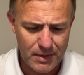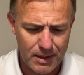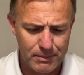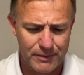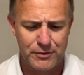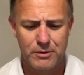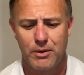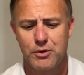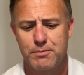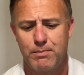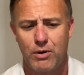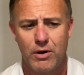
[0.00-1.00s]
But for the
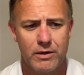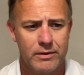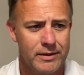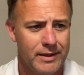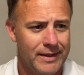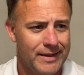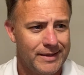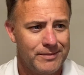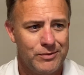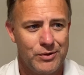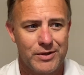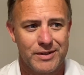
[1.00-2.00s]
most part,
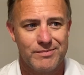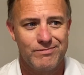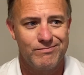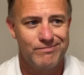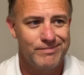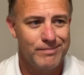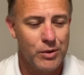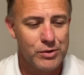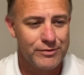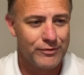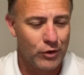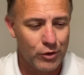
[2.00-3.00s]

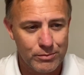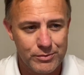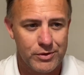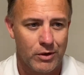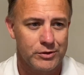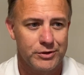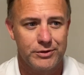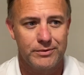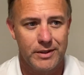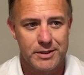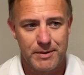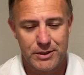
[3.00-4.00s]
most firms are,
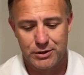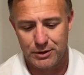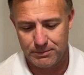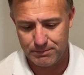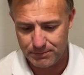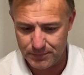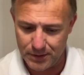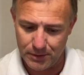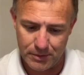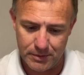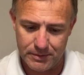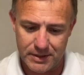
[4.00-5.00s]
especially,
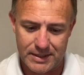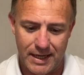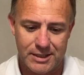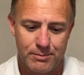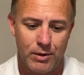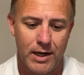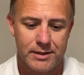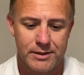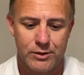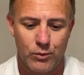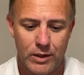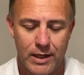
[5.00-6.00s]
the size of practices
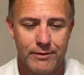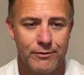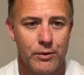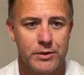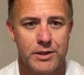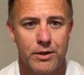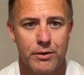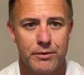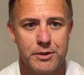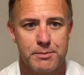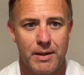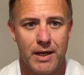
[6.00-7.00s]
that we're kind of focusing on
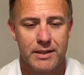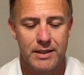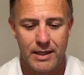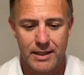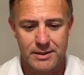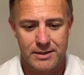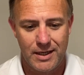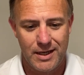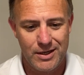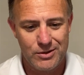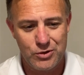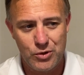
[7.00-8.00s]
this podcast,
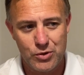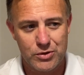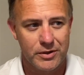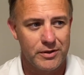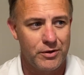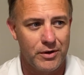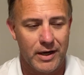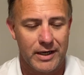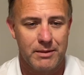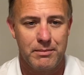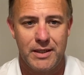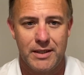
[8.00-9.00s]
usually you're not
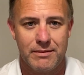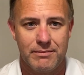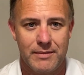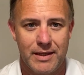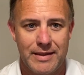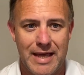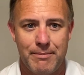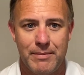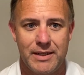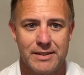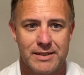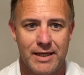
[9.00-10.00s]
going to be in that
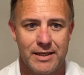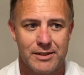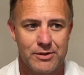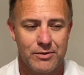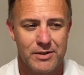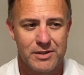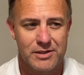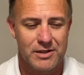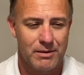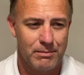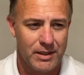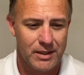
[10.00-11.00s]
many states. So this is
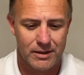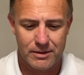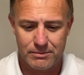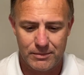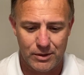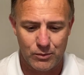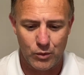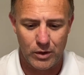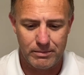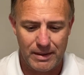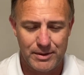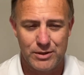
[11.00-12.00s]
going to be a,
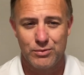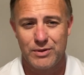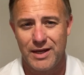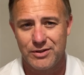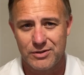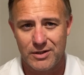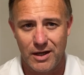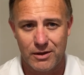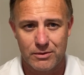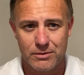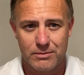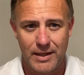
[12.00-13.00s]
$1,000, maybe
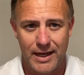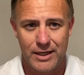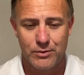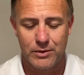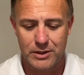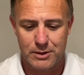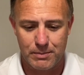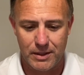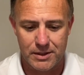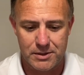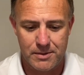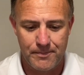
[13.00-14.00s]
$2,000 annual
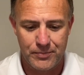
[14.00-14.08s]
expense